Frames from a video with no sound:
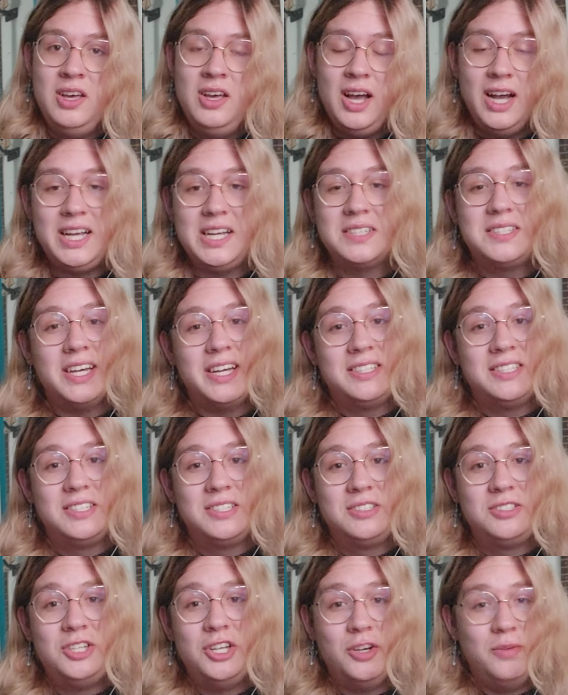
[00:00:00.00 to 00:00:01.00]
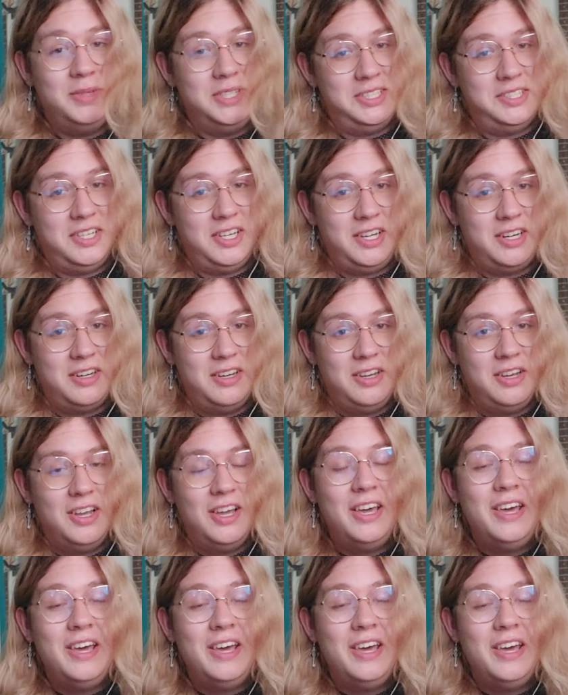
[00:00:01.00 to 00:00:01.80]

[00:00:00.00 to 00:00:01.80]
I guess that's to be seen.